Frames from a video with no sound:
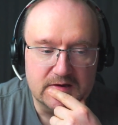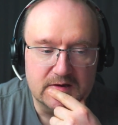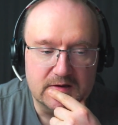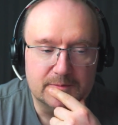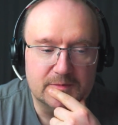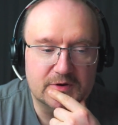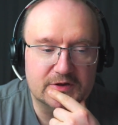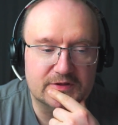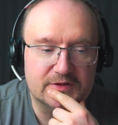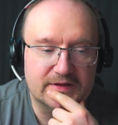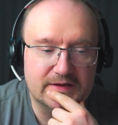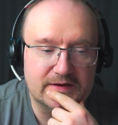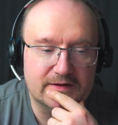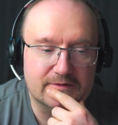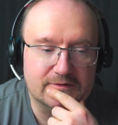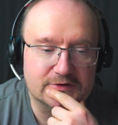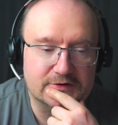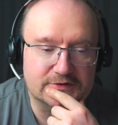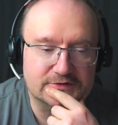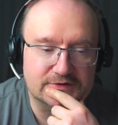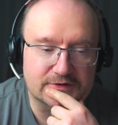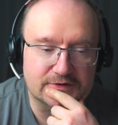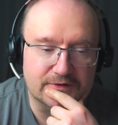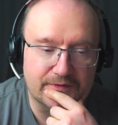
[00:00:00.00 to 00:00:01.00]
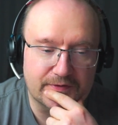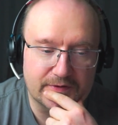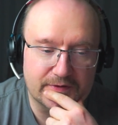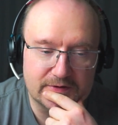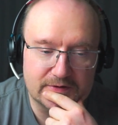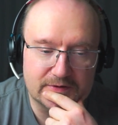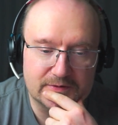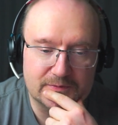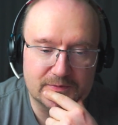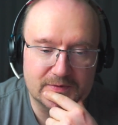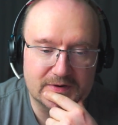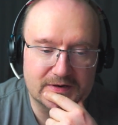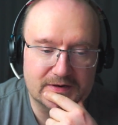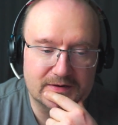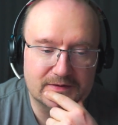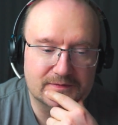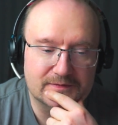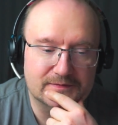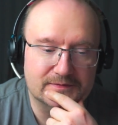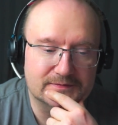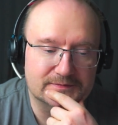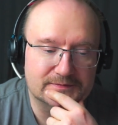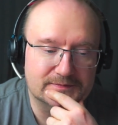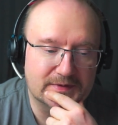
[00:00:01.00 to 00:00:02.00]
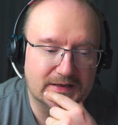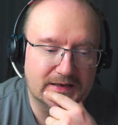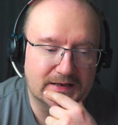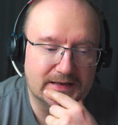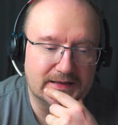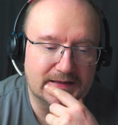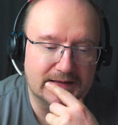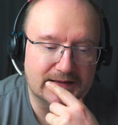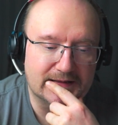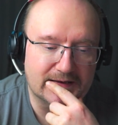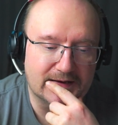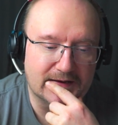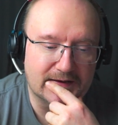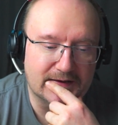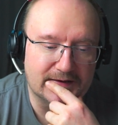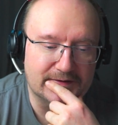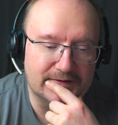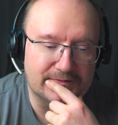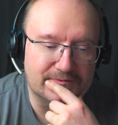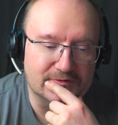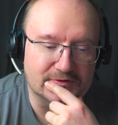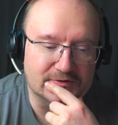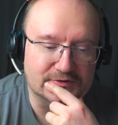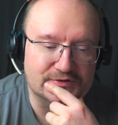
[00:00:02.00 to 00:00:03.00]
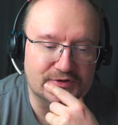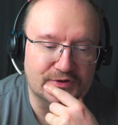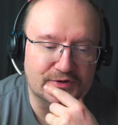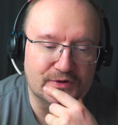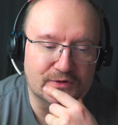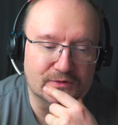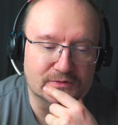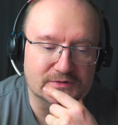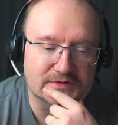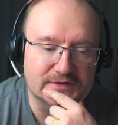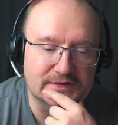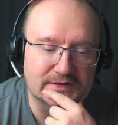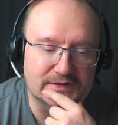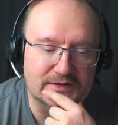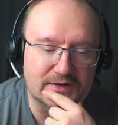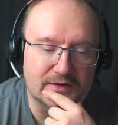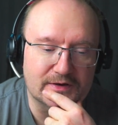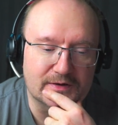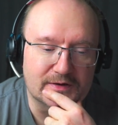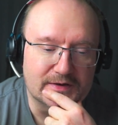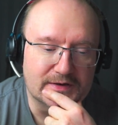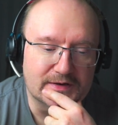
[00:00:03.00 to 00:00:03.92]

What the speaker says: But there was the third one, and it was using the